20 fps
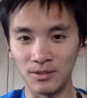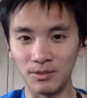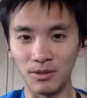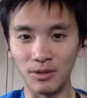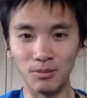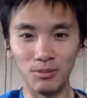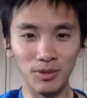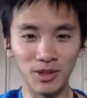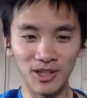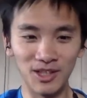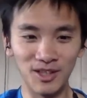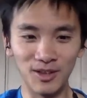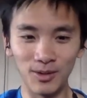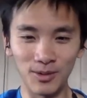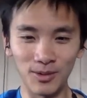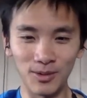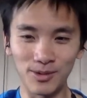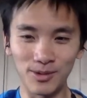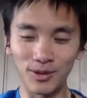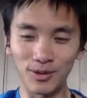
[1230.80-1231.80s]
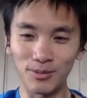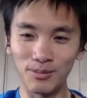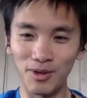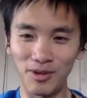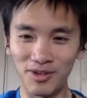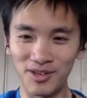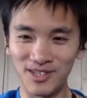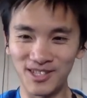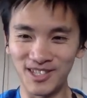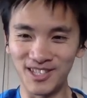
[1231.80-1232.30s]
well, Mehdi knows a lot
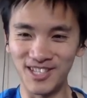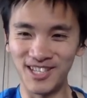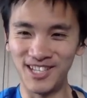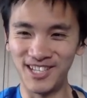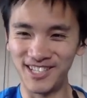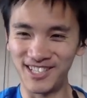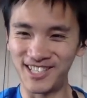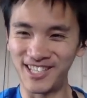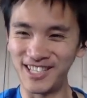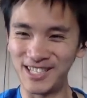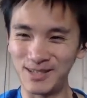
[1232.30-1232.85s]
about this. it's